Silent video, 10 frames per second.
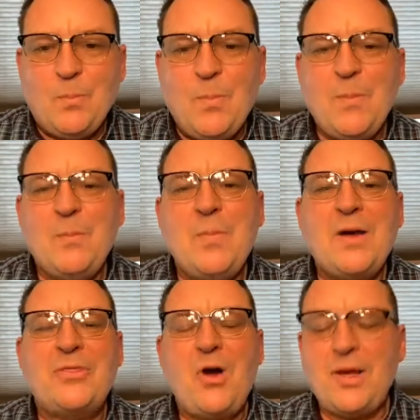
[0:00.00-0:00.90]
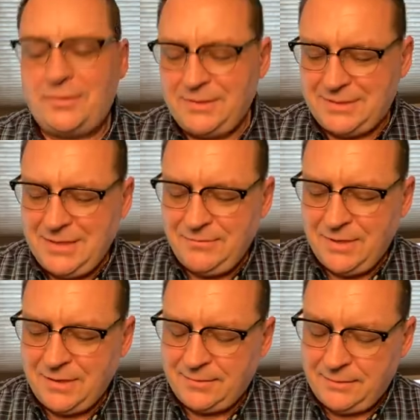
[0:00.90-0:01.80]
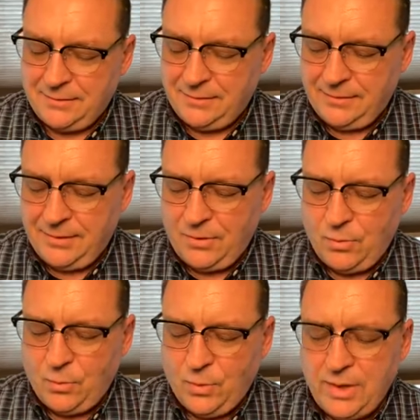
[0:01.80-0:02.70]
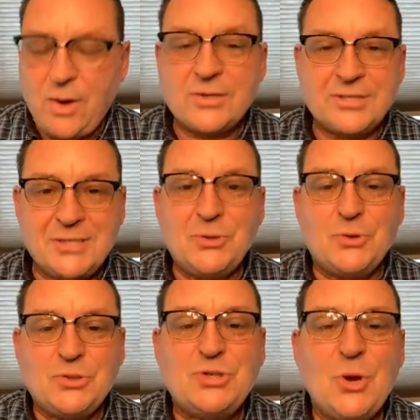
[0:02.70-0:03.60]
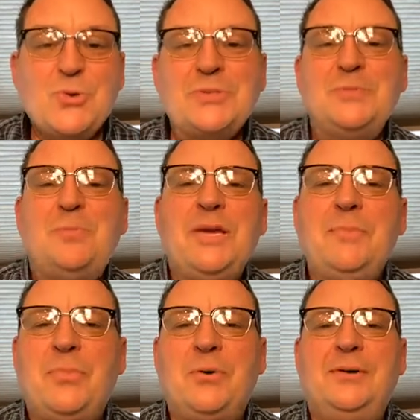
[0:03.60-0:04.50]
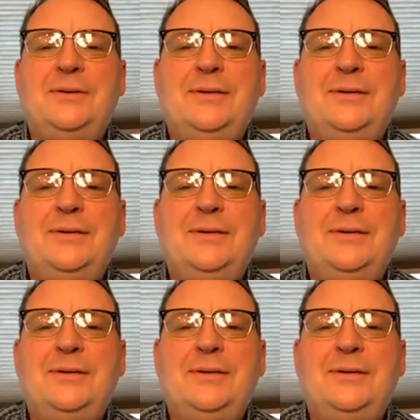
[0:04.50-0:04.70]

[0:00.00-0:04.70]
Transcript: My thought this evening we are still the chosen people.